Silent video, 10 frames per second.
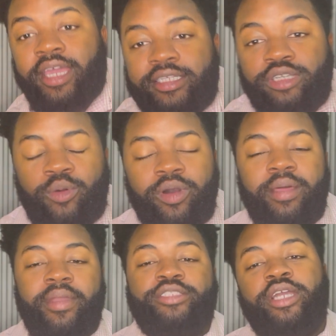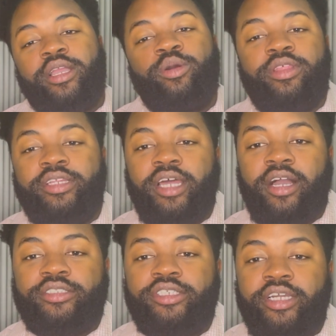And so I want to make sure I go to the
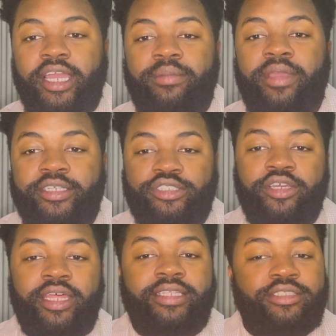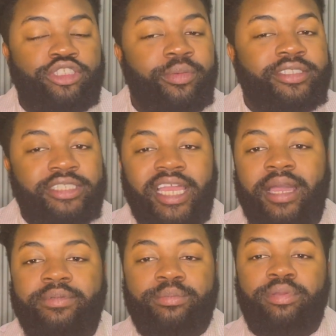doctor and make sure that I do my checkups,